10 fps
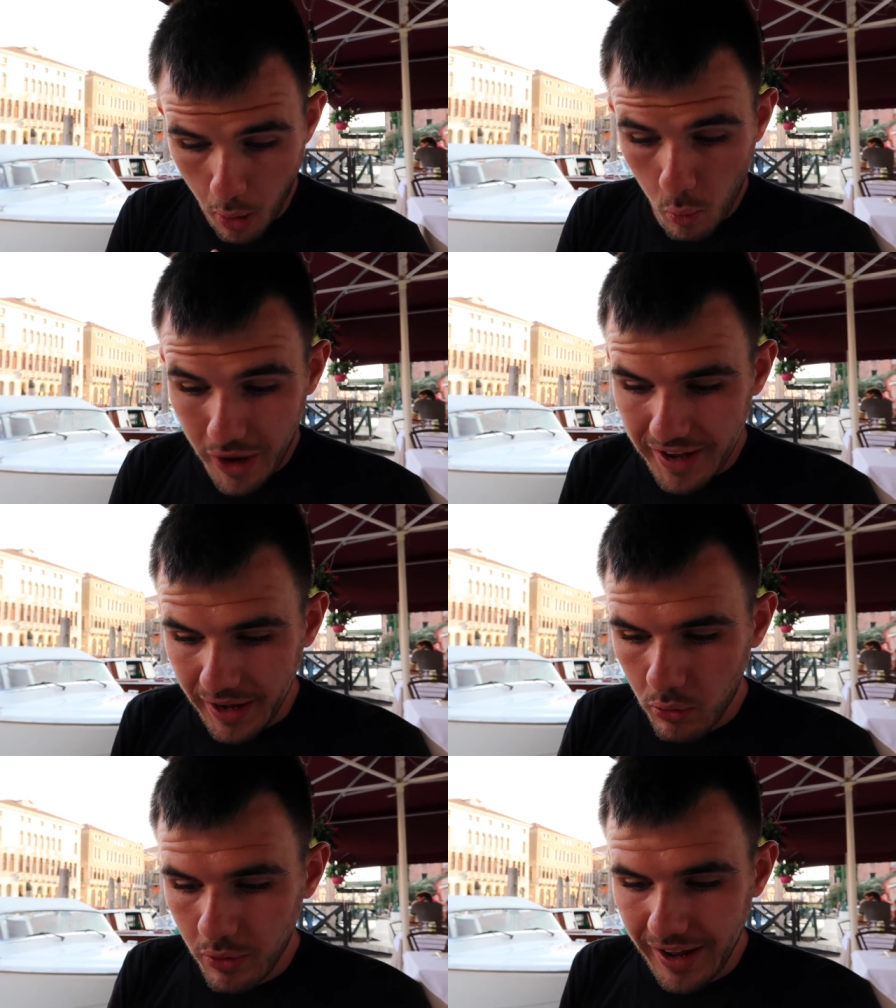We're
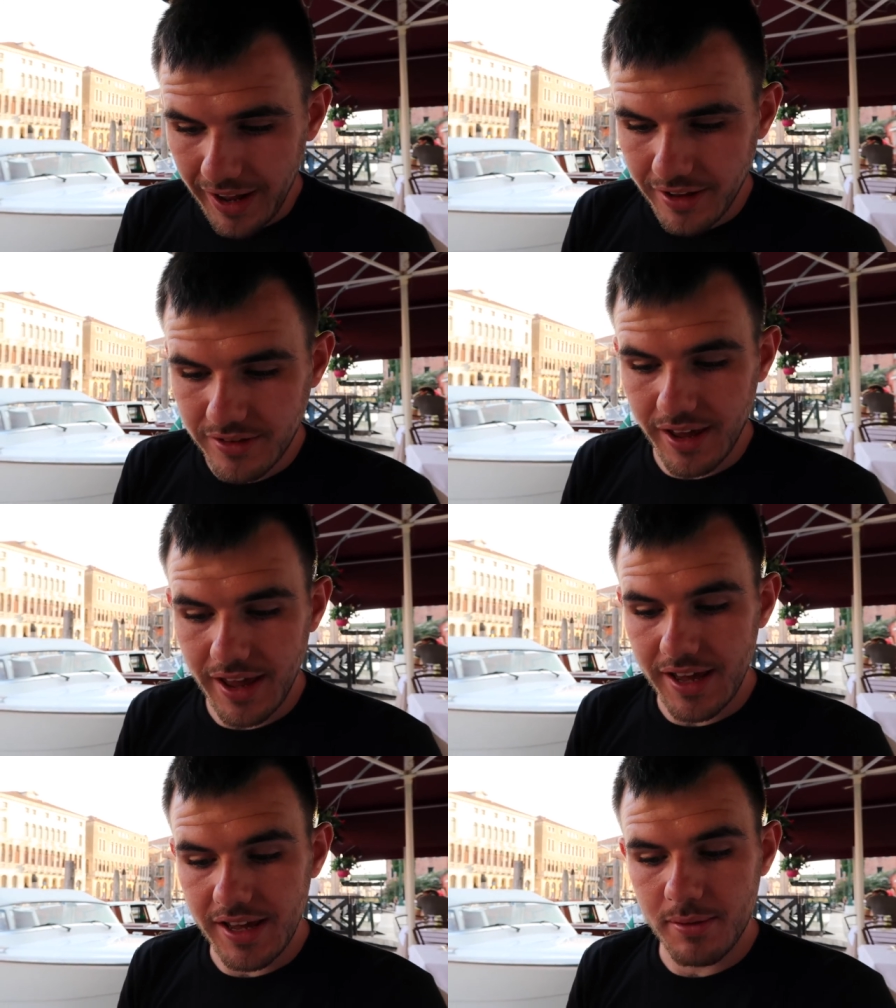now at
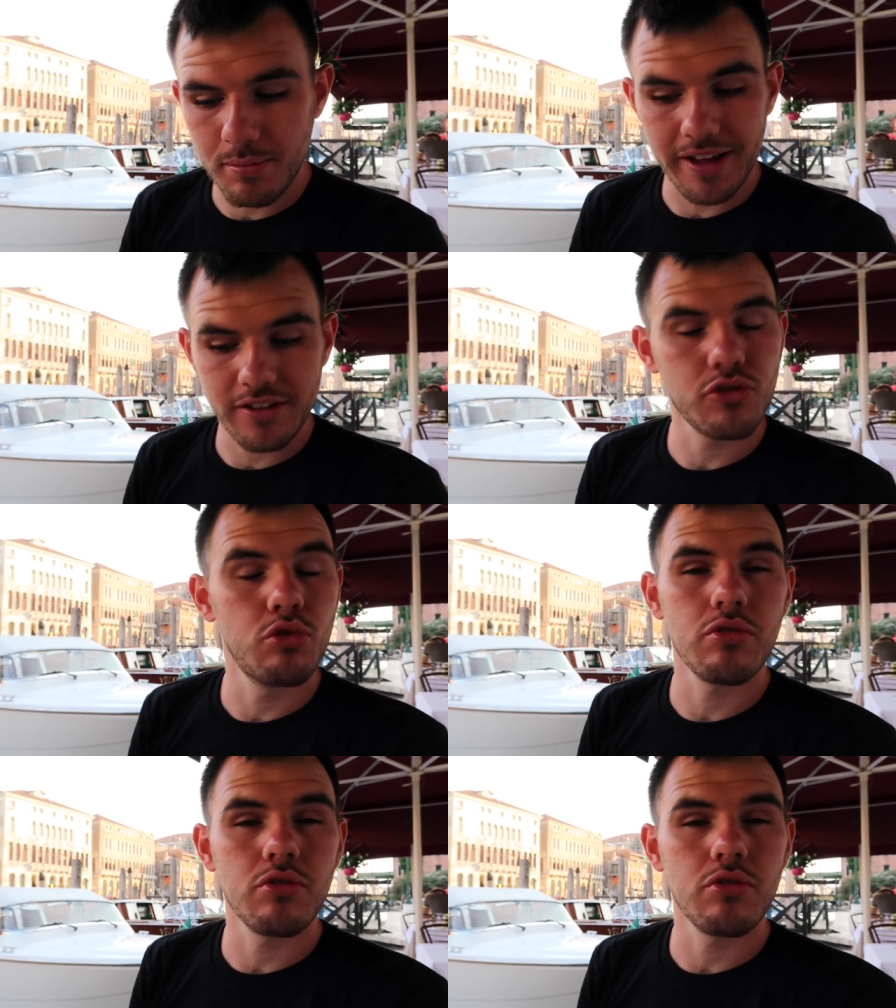a place called